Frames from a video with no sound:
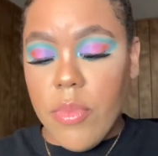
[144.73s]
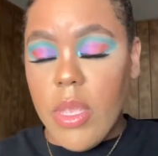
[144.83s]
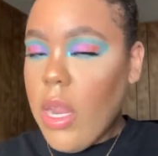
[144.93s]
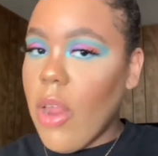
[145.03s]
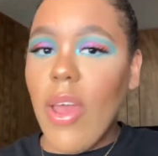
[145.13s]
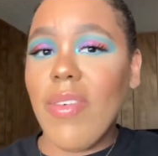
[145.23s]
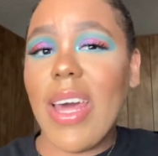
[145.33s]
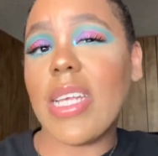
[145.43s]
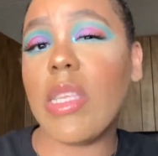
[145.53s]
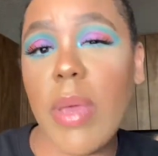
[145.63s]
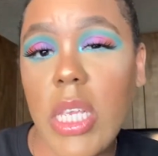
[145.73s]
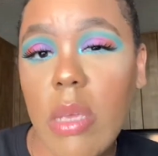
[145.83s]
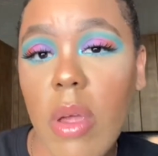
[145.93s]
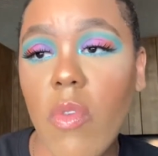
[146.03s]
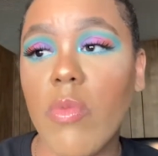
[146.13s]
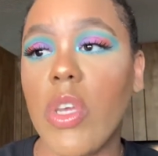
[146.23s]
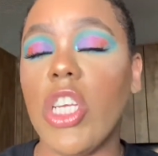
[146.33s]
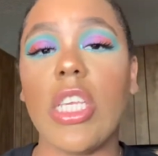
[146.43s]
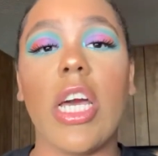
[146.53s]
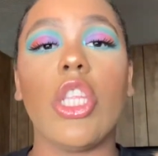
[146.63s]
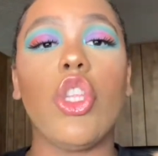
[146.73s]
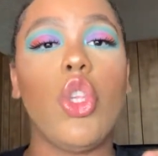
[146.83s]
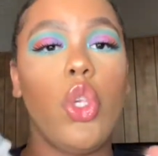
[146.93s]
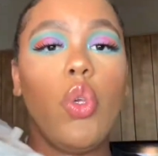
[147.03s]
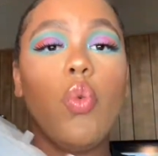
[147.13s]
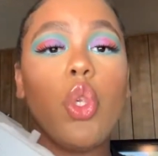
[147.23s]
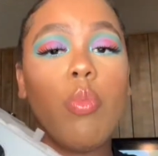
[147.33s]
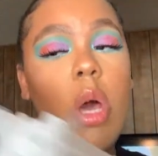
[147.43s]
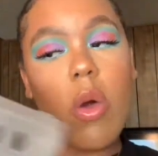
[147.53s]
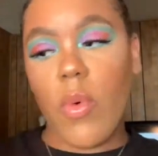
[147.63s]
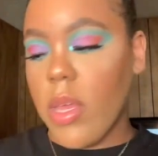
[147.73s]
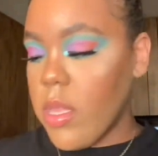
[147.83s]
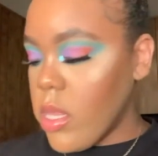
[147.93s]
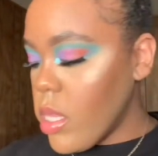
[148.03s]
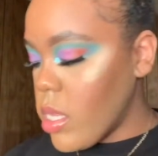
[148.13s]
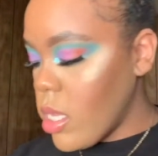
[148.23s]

and I don't have a lot of space in my room, so I just got two small ones.